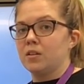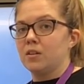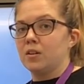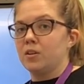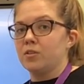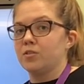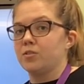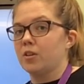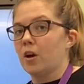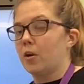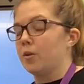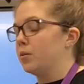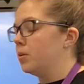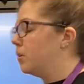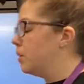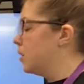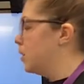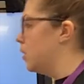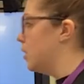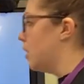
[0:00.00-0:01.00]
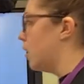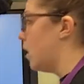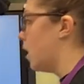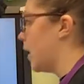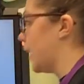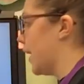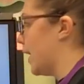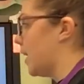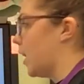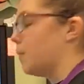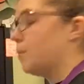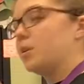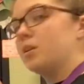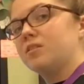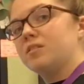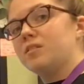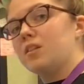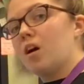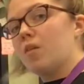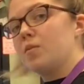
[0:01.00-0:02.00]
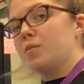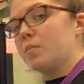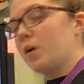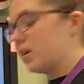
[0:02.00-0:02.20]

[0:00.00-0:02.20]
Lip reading: So again, I'm going to start with my